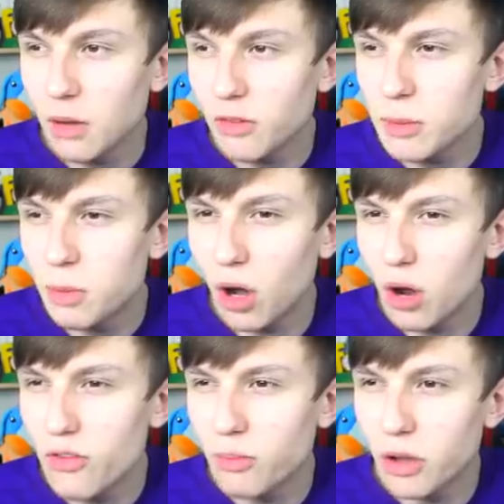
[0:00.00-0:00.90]
about we put
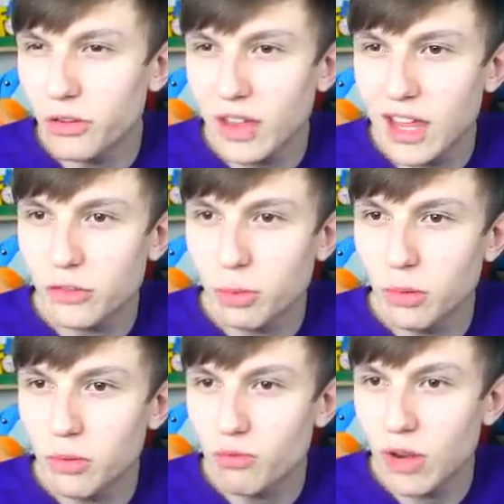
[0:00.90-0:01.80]
Overmars there, swap
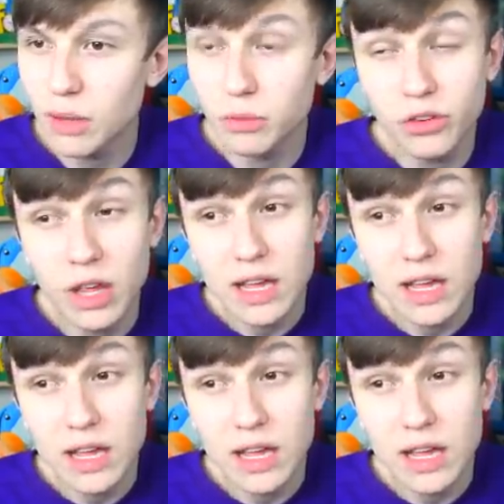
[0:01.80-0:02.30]
them round?